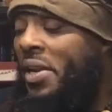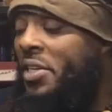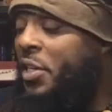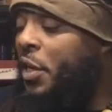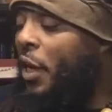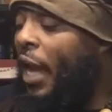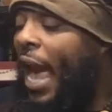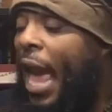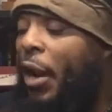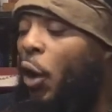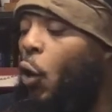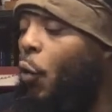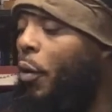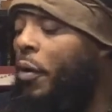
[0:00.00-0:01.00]
in the
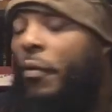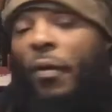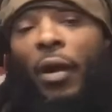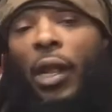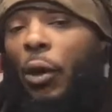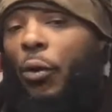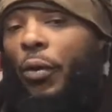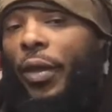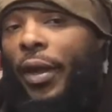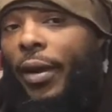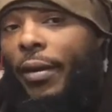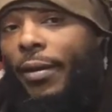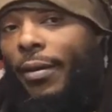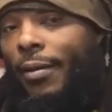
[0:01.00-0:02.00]
category of clothing.
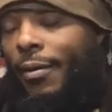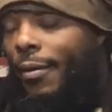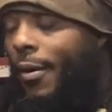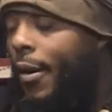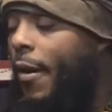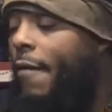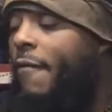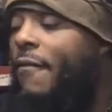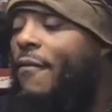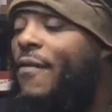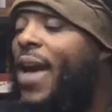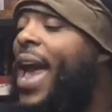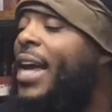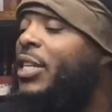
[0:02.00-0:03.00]

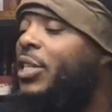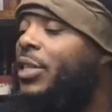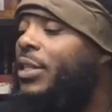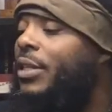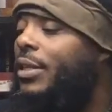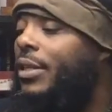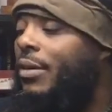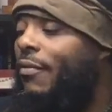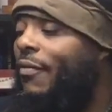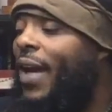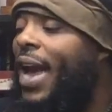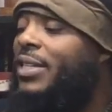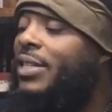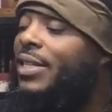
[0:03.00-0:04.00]
Fashion
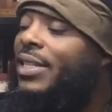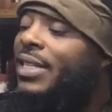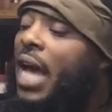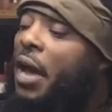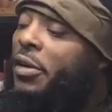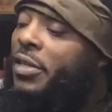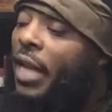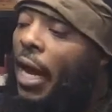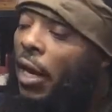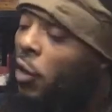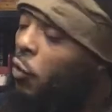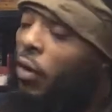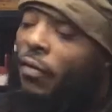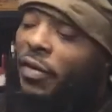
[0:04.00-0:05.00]
designers like
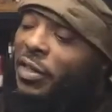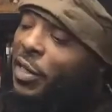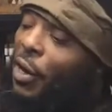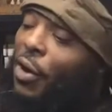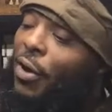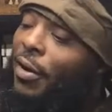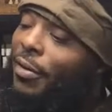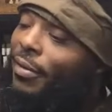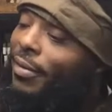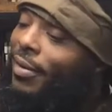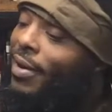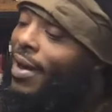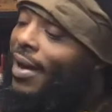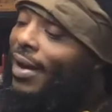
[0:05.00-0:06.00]
Louis Vuitton,
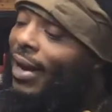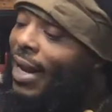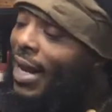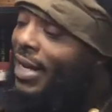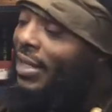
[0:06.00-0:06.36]
Liz